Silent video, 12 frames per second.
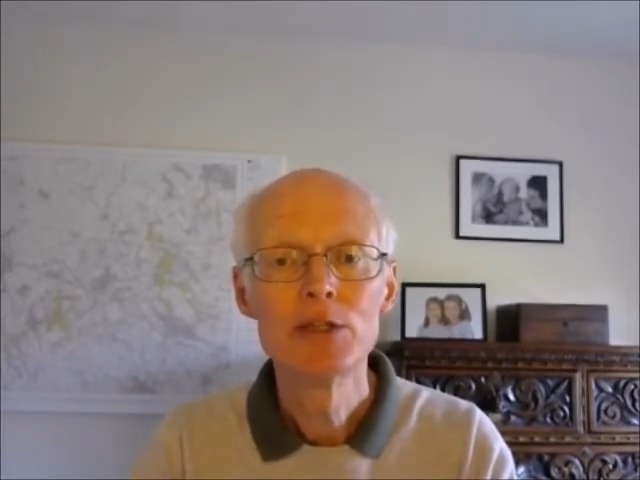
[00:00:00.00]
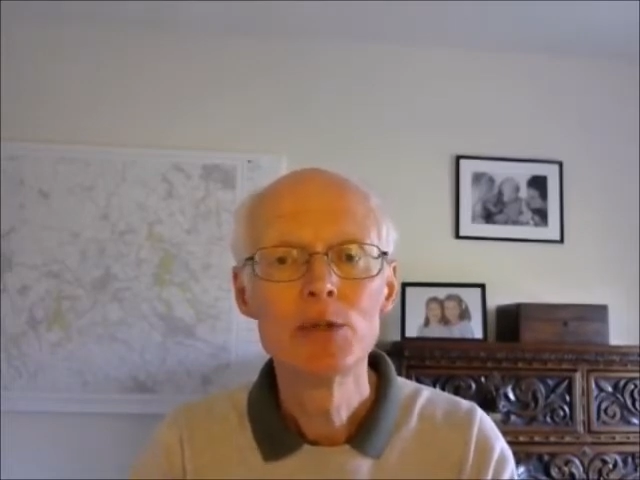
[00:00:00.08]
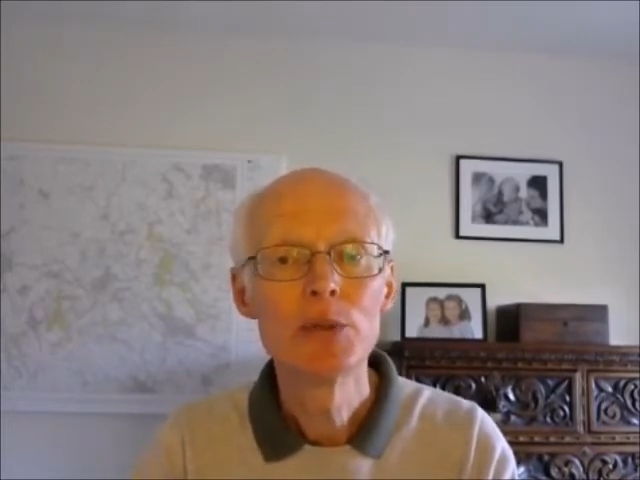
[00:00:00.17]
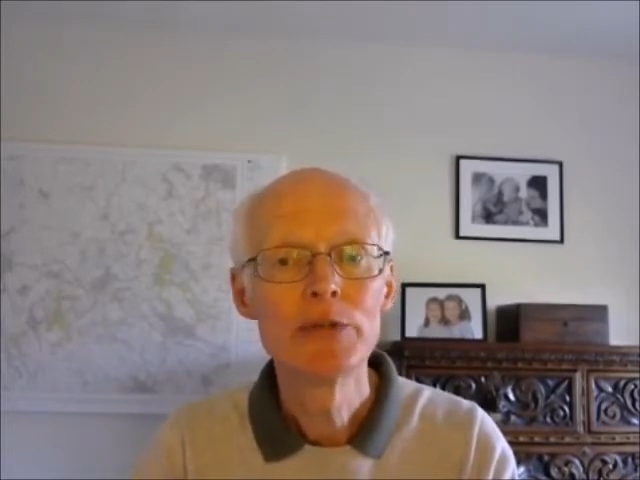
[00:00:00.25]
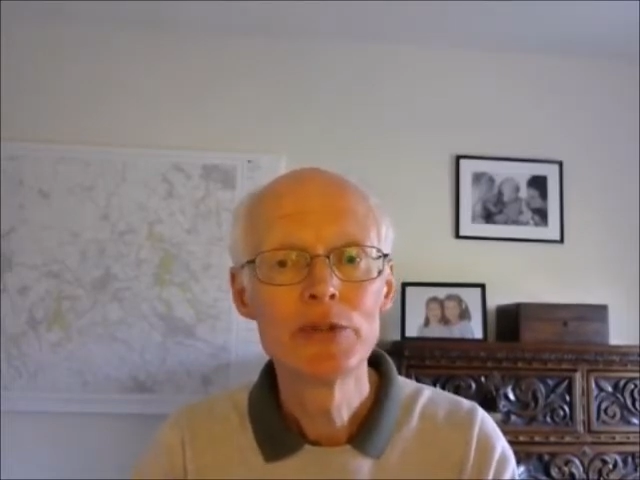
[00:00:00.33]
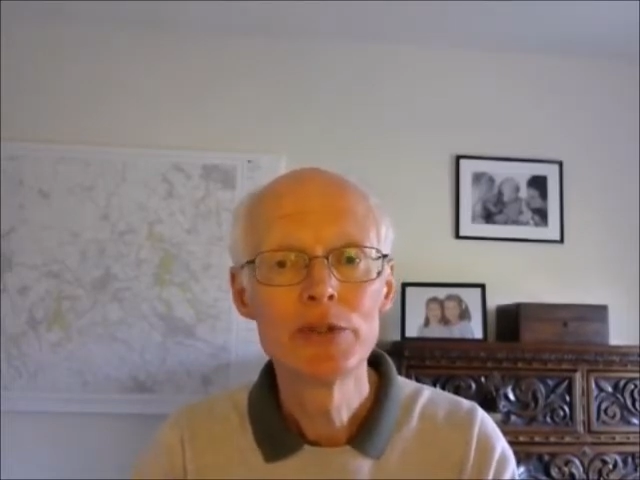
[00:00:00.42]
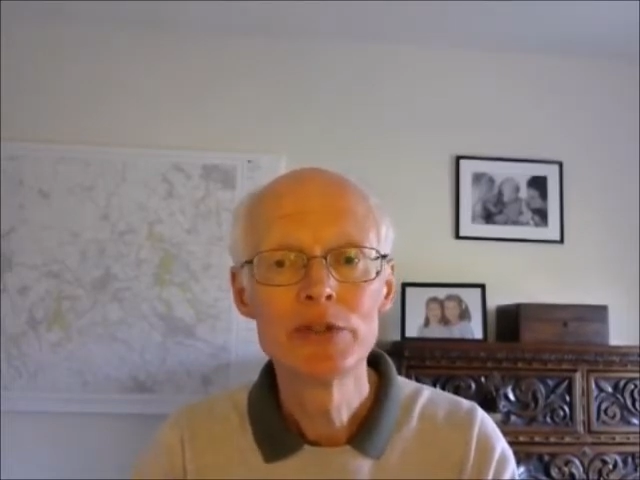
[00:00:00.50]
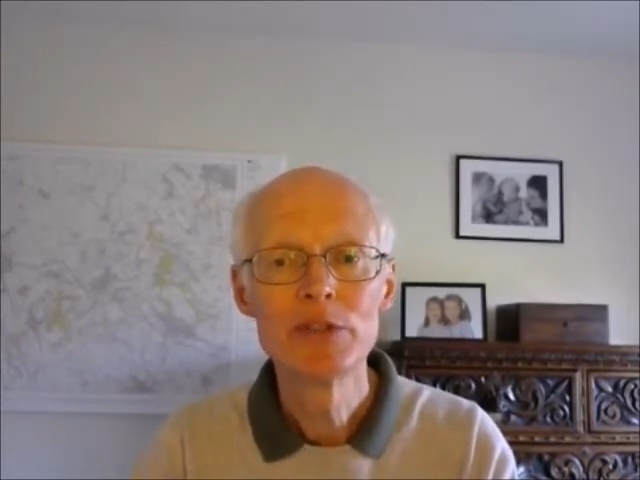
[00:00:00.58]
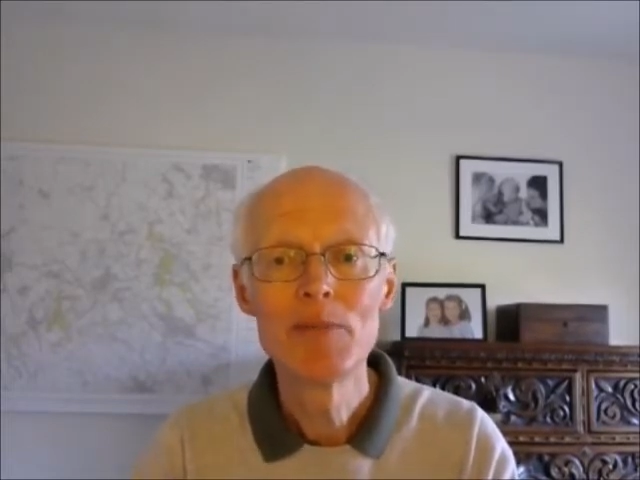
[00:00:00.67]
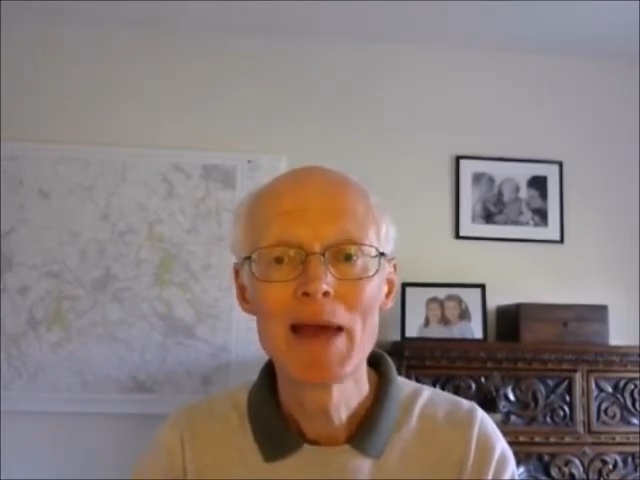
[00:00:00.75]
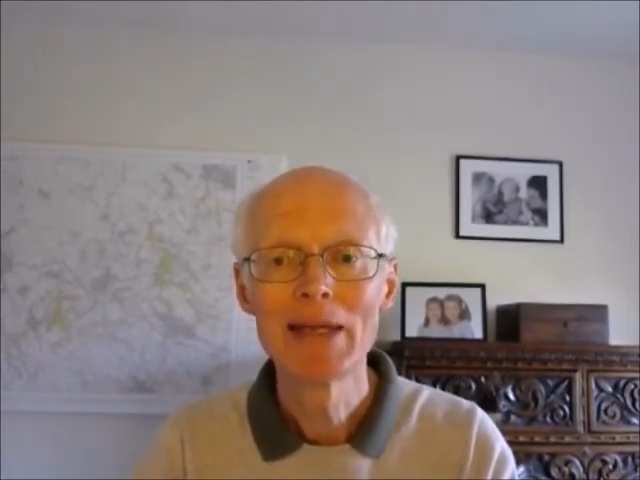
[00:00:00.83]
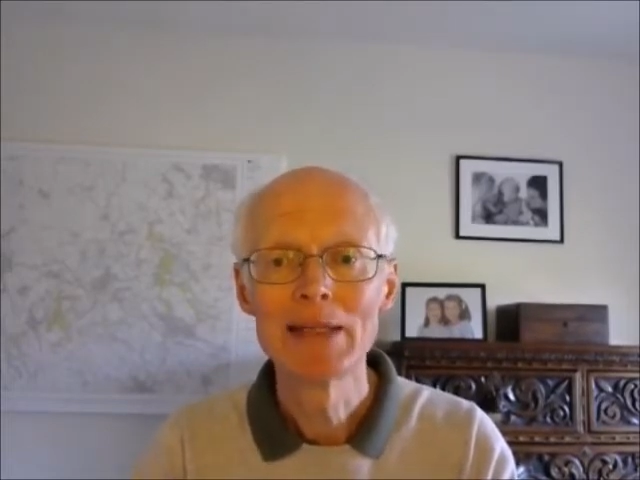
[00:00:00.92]
to a certain
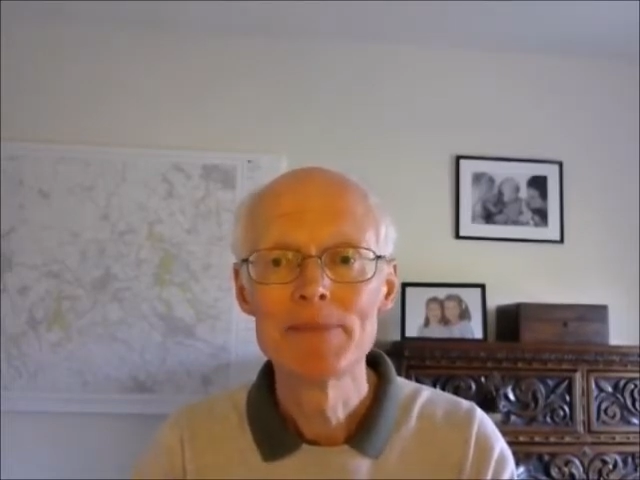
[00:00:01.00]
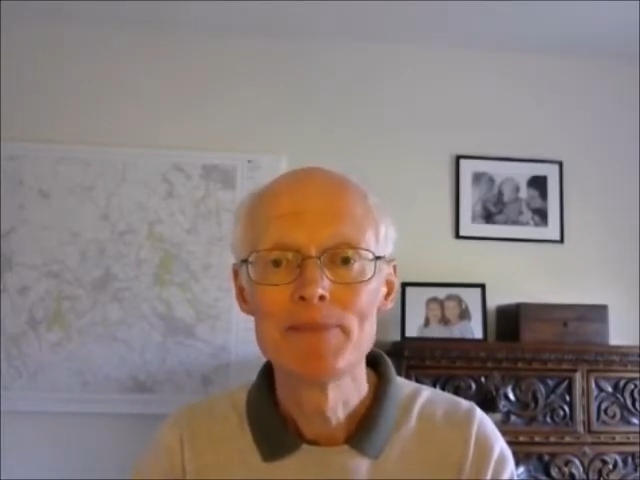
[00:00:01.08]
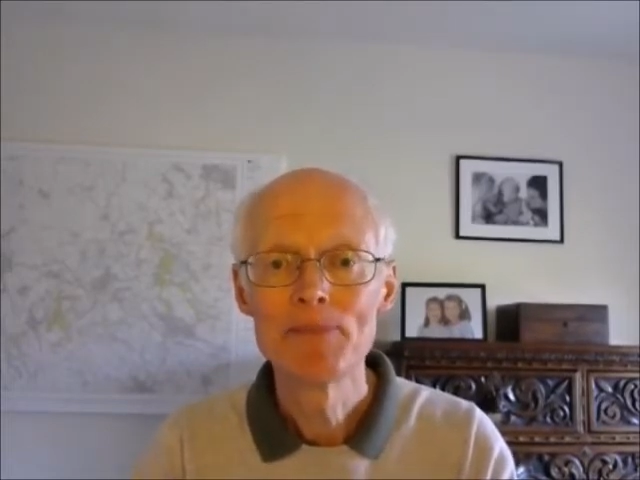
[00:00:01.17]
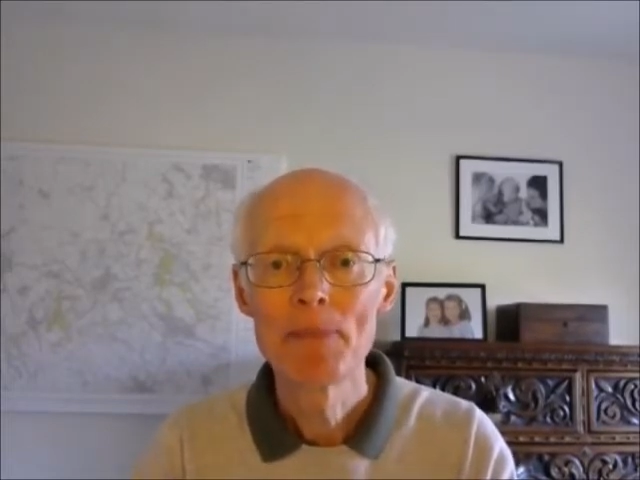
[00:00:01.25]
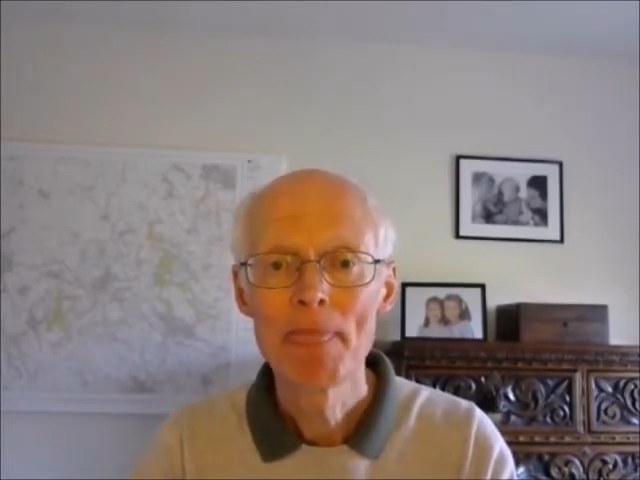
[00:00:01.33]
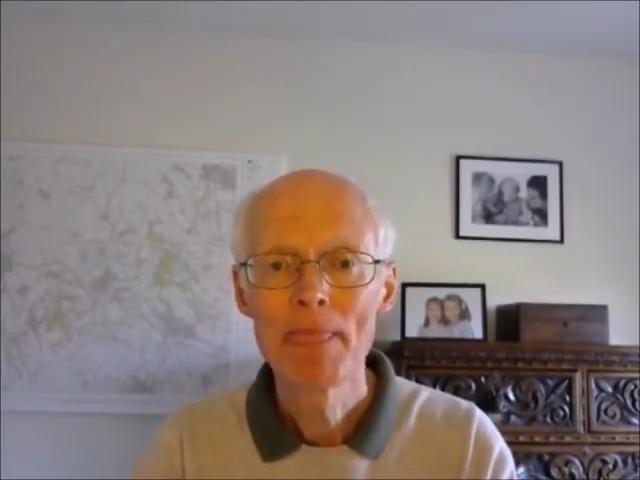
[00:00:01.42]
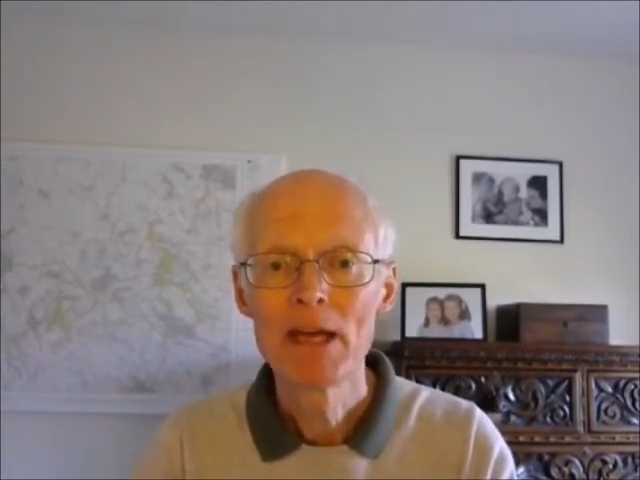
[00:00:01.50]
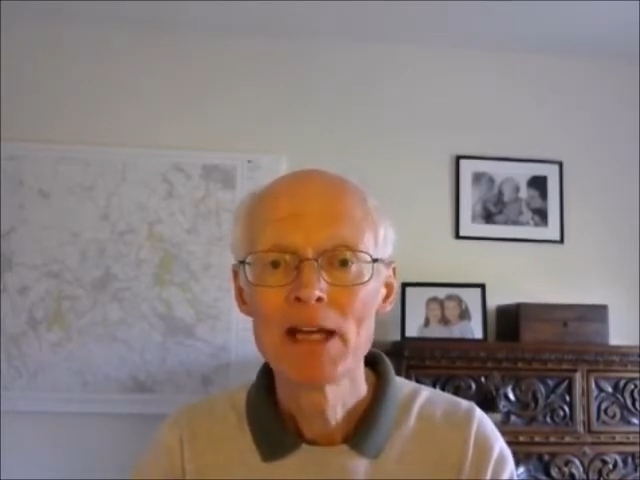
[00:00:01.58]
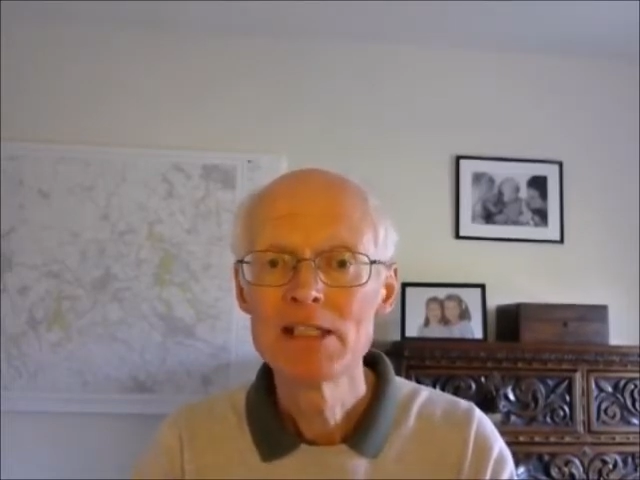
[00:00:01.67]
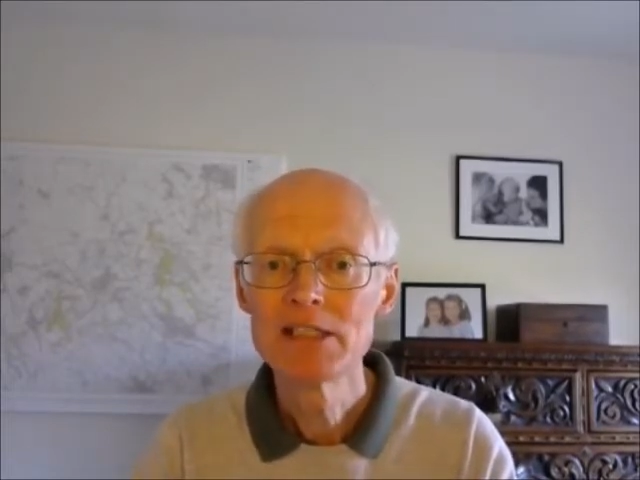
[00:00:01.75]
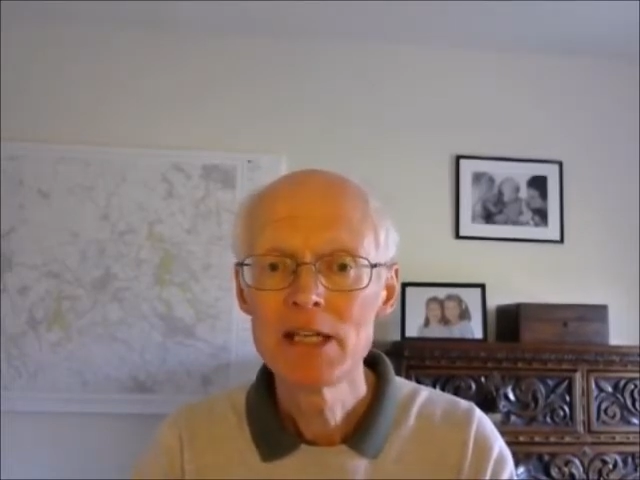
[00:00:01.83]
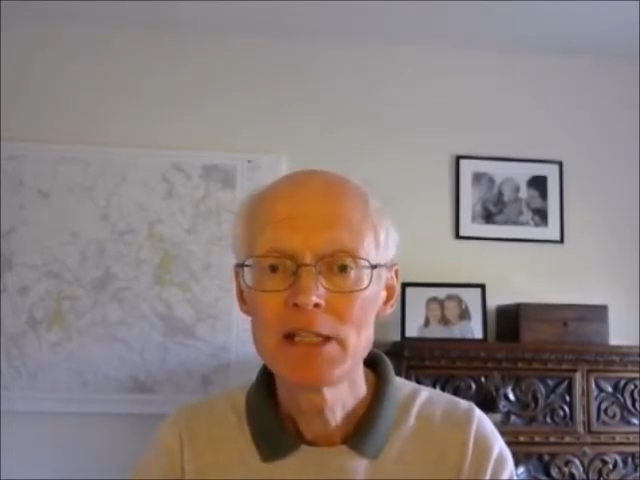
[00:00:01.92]
man,
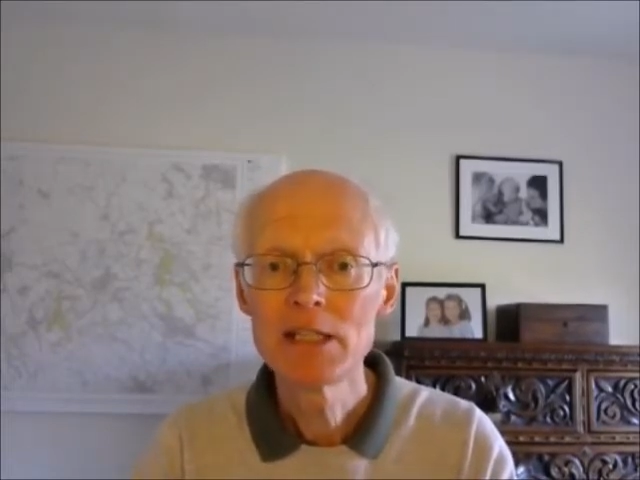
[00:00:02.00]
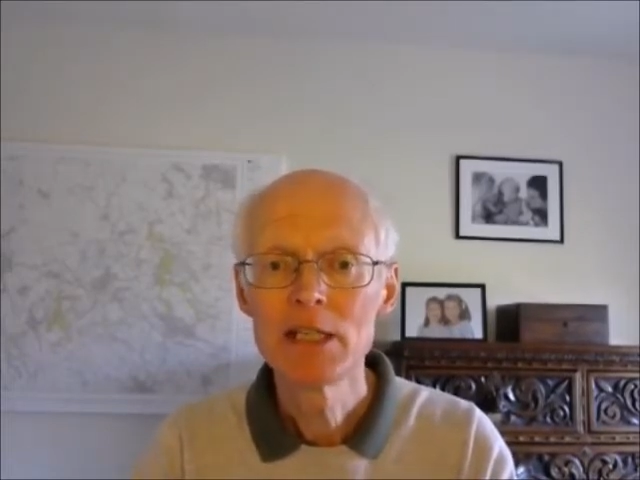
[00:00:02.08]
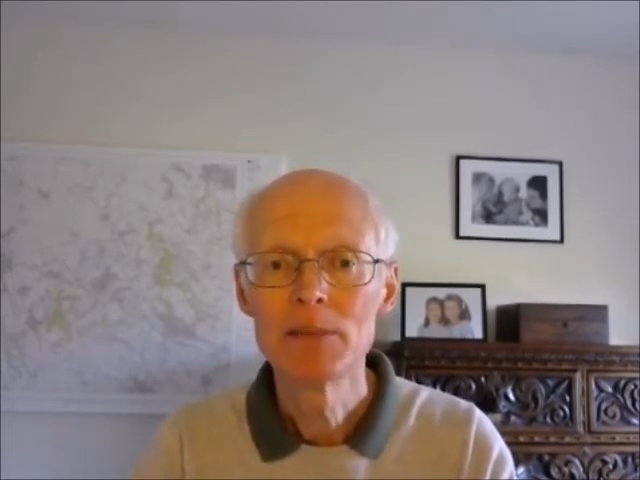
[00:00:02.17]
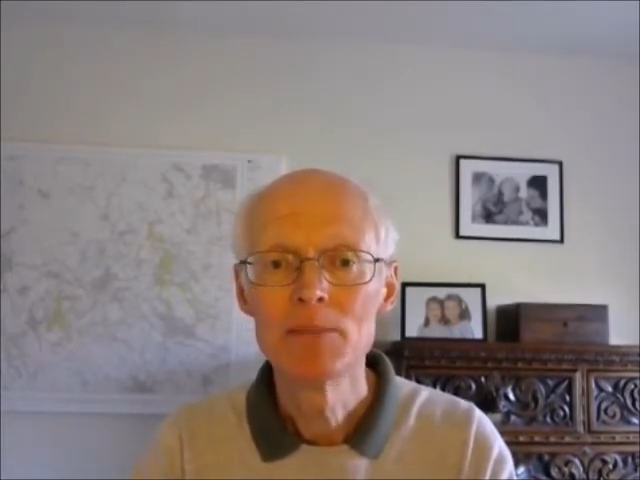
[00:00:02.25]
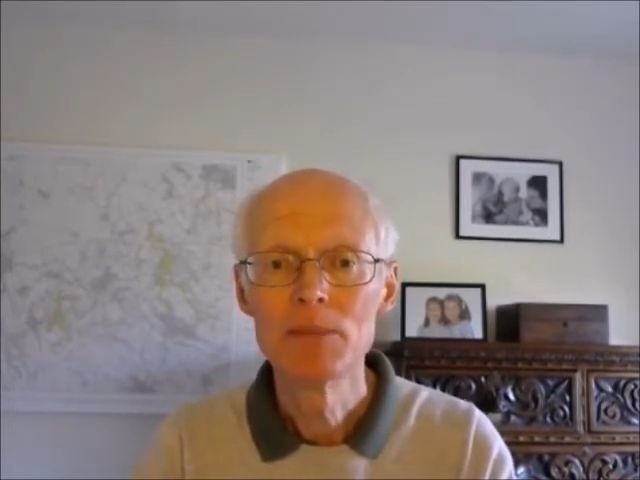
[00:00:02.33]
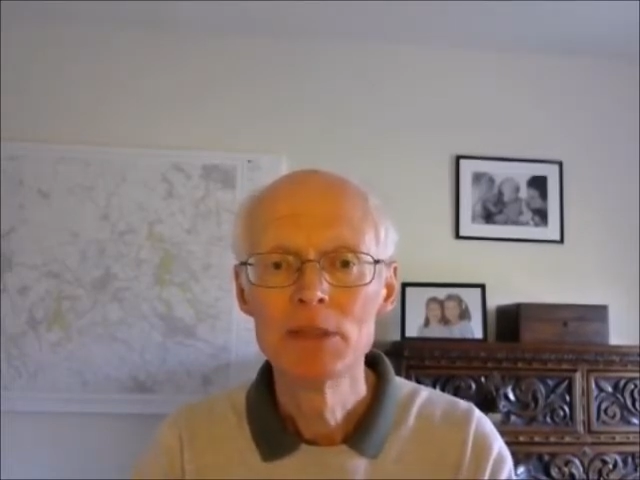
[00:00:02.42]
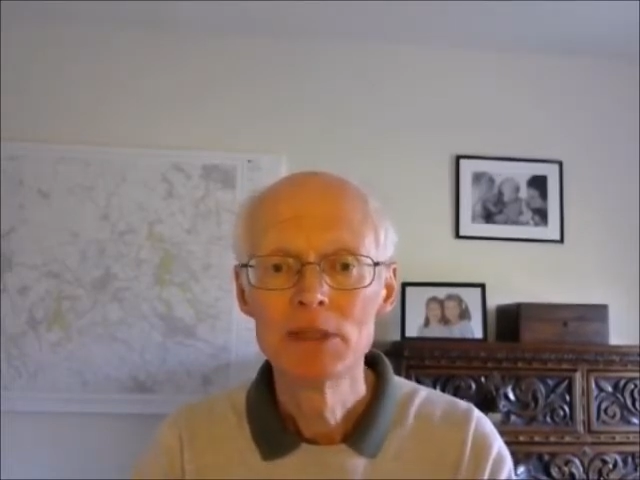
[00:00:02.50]
and say to him,